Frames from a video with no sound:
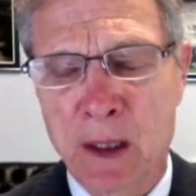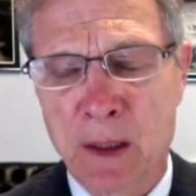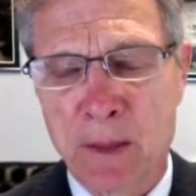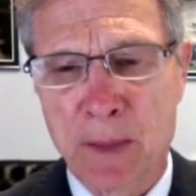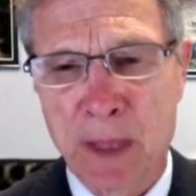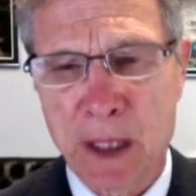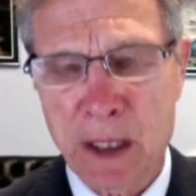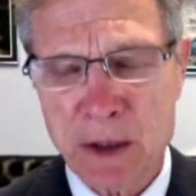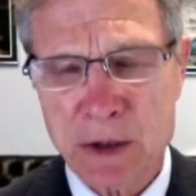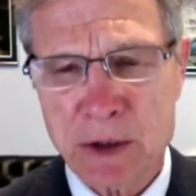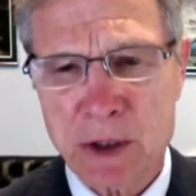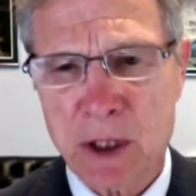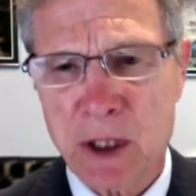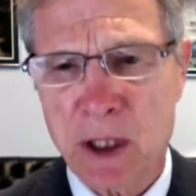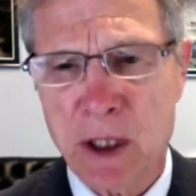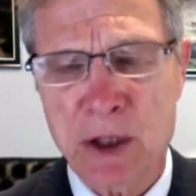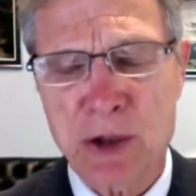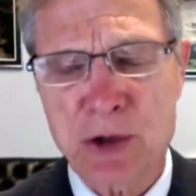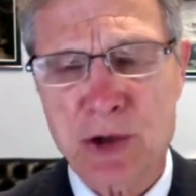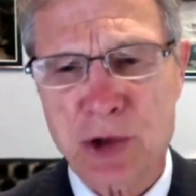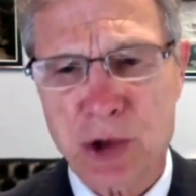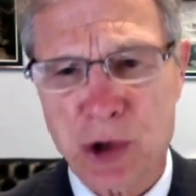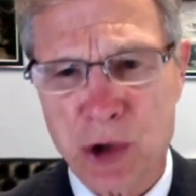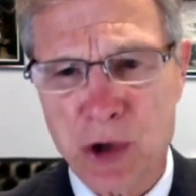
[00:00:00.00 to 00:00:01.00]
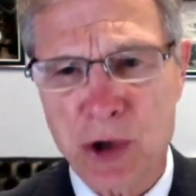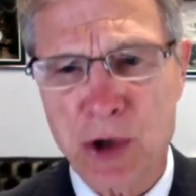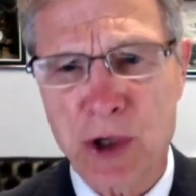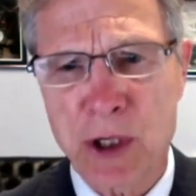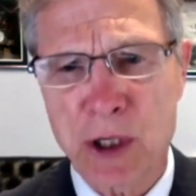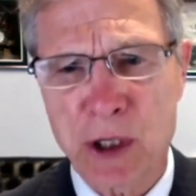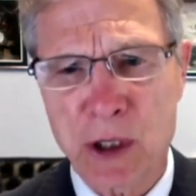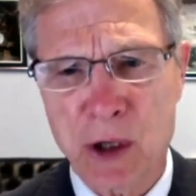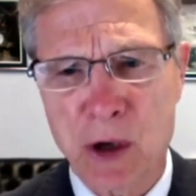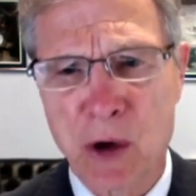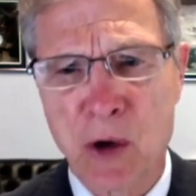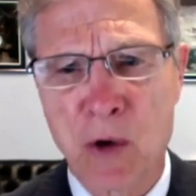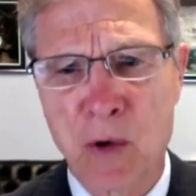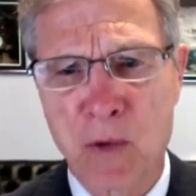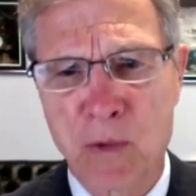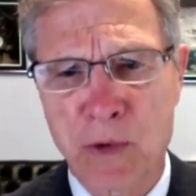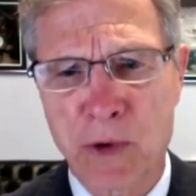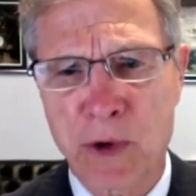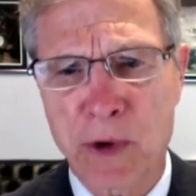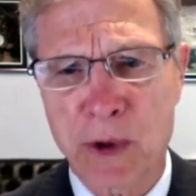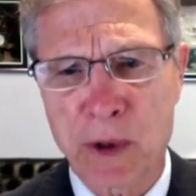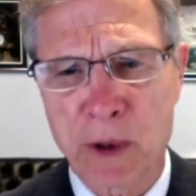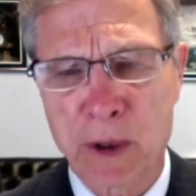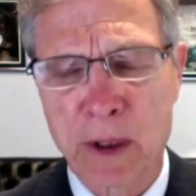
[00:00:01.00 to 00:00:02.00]
basically turning
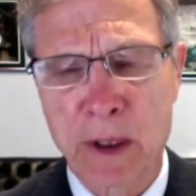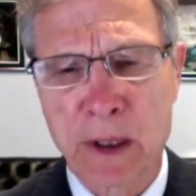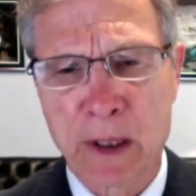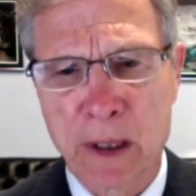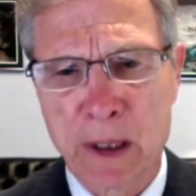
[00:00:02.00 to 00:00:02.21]
over